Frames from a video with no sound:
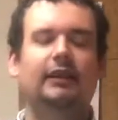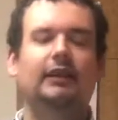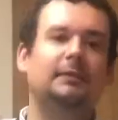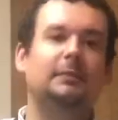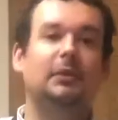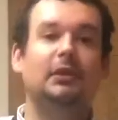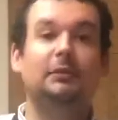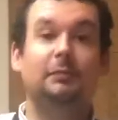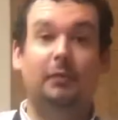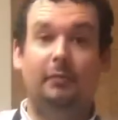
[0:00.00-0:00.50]
It's
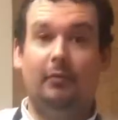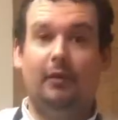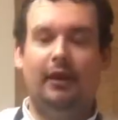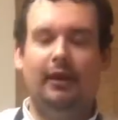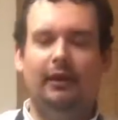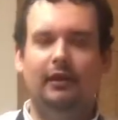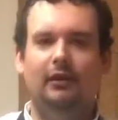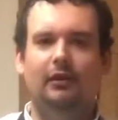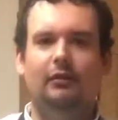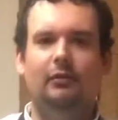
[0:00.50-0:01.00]
supposed to be
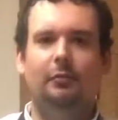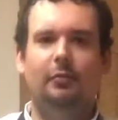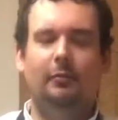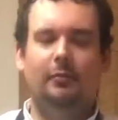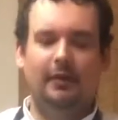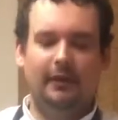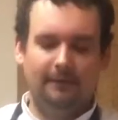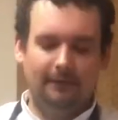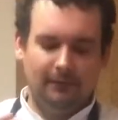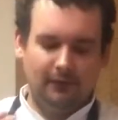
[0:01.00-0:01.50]
brightening up a
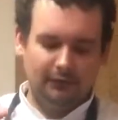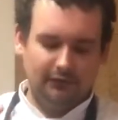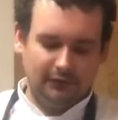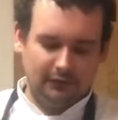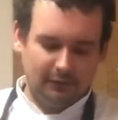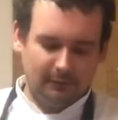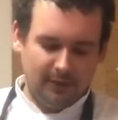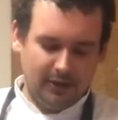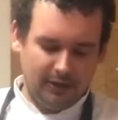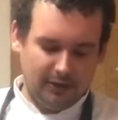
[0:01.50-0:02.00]
bit for its
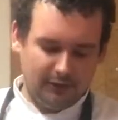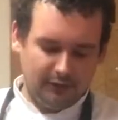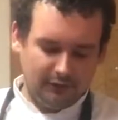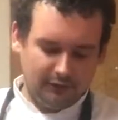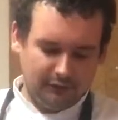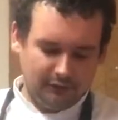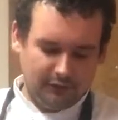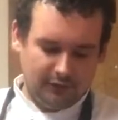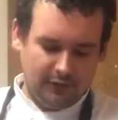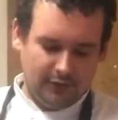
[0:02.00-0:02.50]
summer,
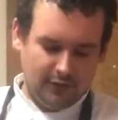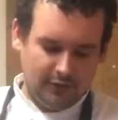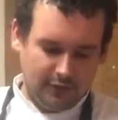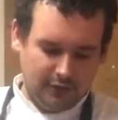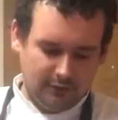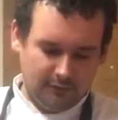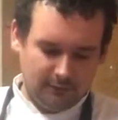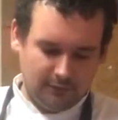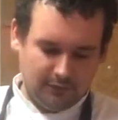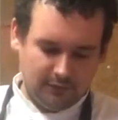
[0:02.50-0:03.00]
so
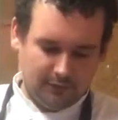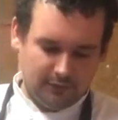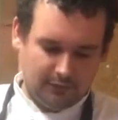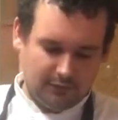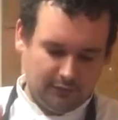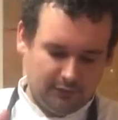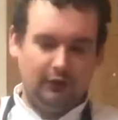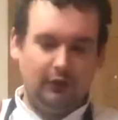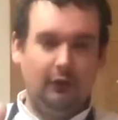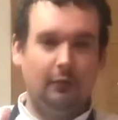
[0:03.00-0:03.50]
I'm going
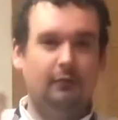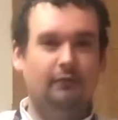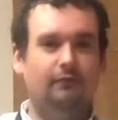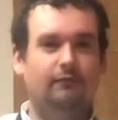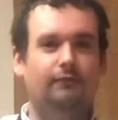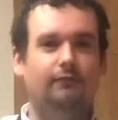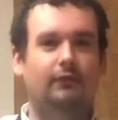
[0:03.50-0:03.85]
to do